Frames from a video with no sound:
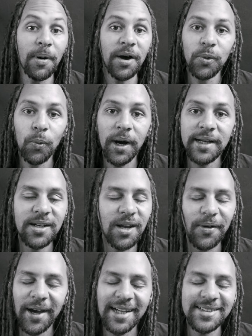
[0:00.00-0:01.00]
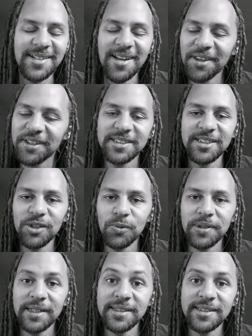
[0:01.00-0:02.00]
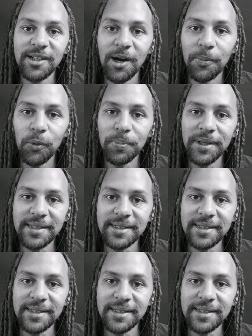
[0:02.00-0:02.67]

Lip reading: And by the way, no, it has nothing to do with intersample